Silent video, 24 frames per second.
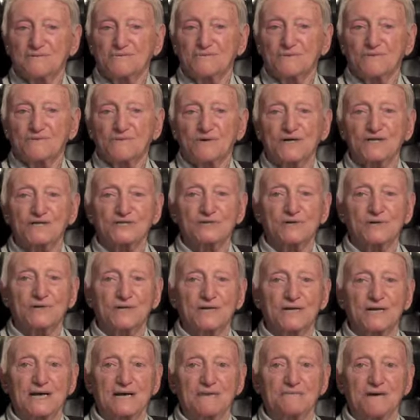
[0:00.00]
But when he saw
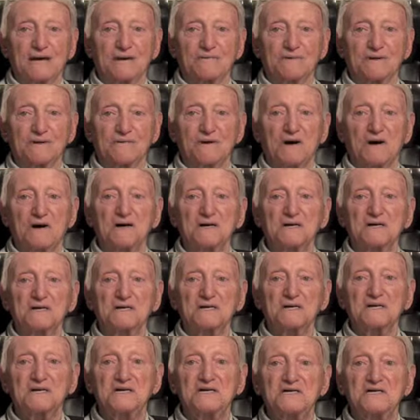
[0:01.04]
the name Abraham, oh,